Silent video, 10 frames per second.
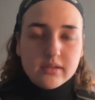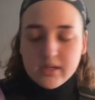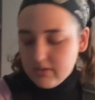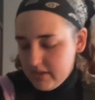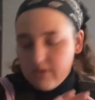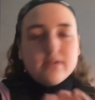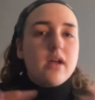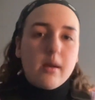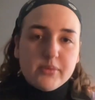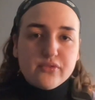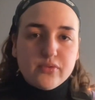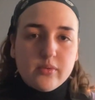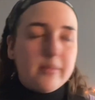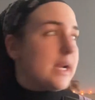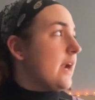They are not built for
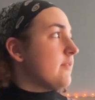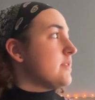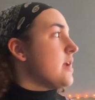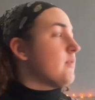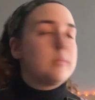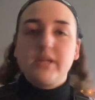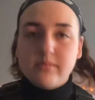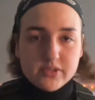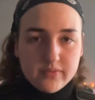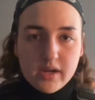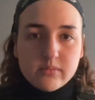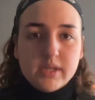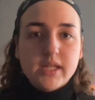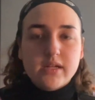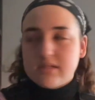women. I've never been able to find
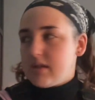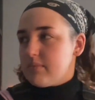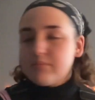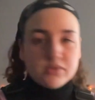one that is like